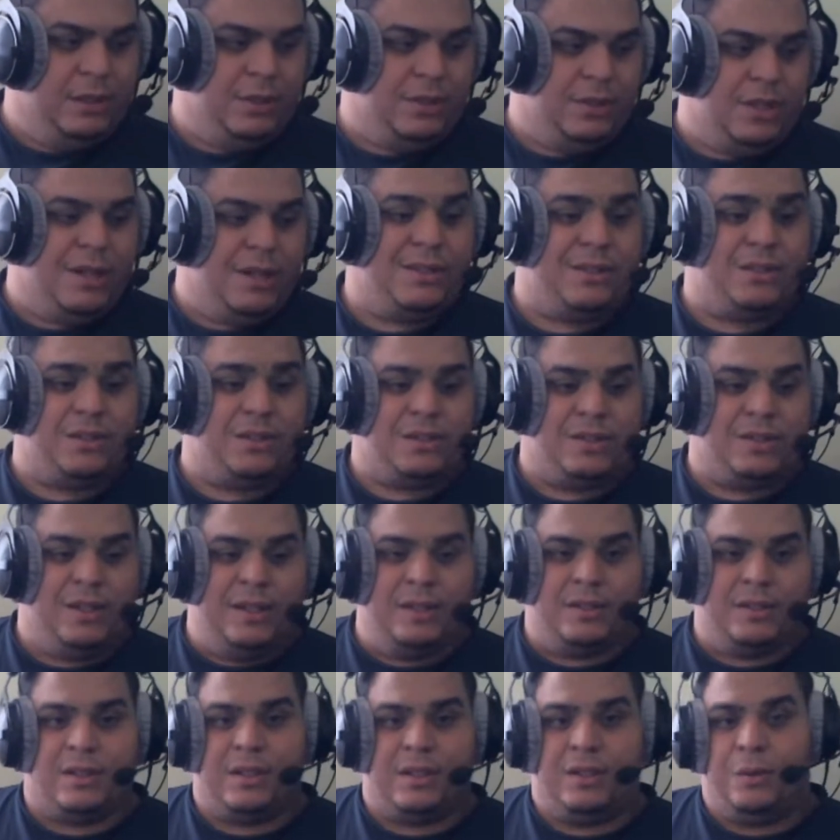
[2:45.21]
J2
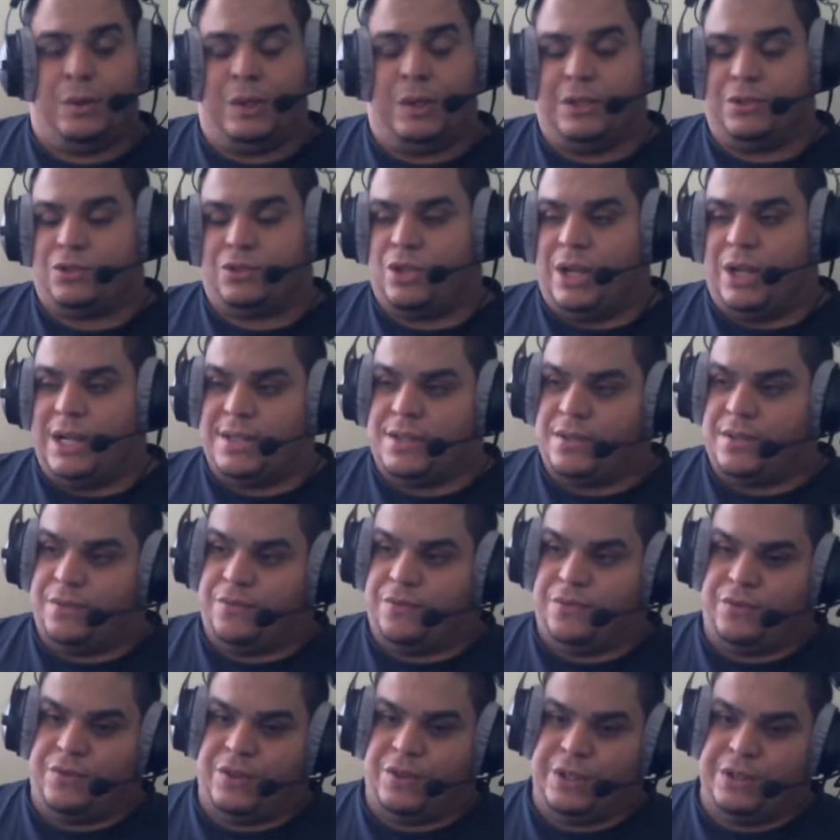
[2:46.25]
Sons said, well, try to
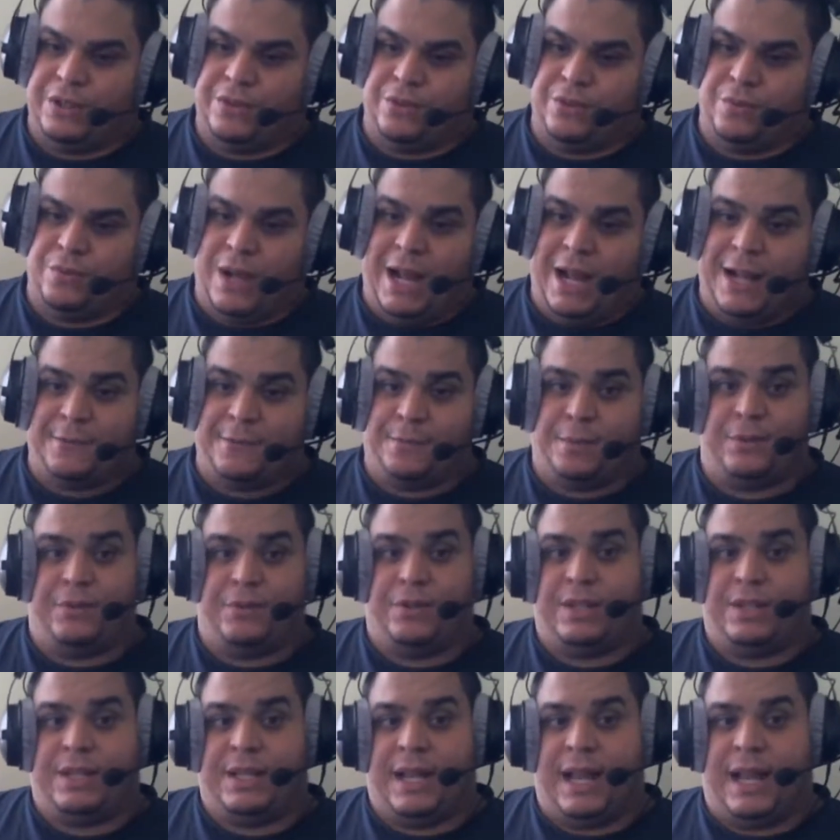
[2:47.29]
fit new Raspberry. If
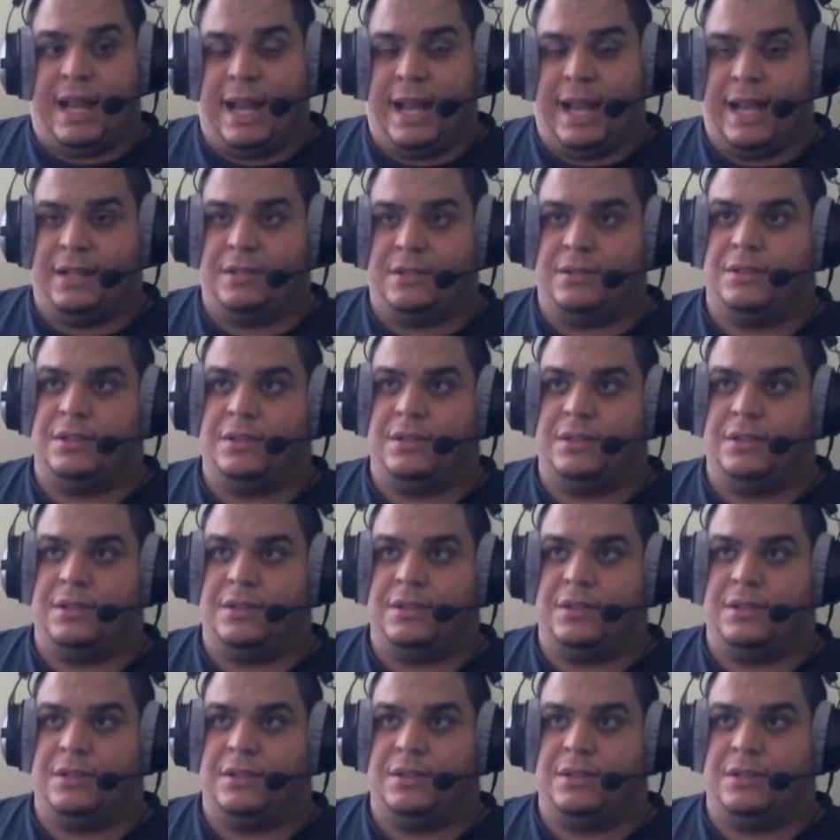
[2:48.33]
you can't,